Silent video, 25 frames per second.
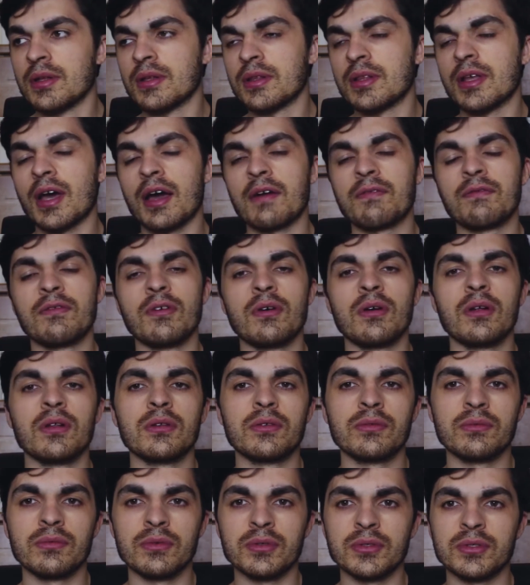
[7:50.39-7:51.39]
that
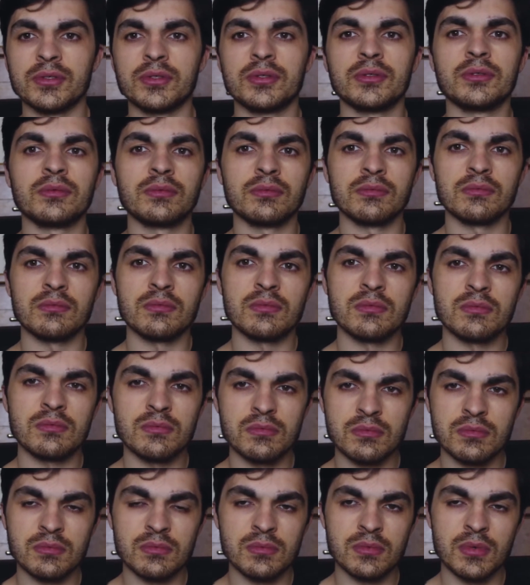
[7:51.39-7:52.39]
fault was
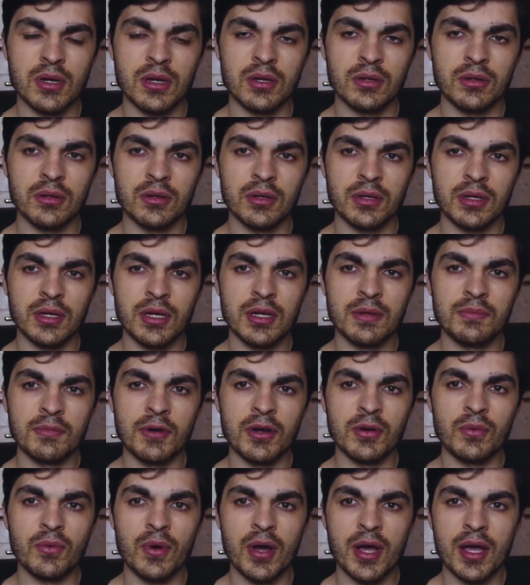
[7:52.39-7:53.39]
in
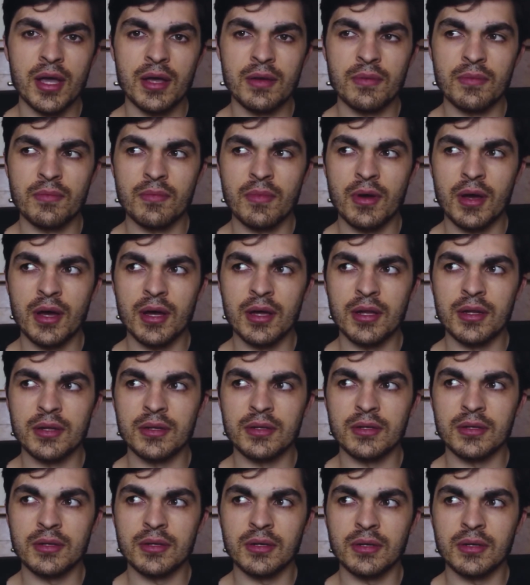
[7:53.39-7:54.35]
my way, and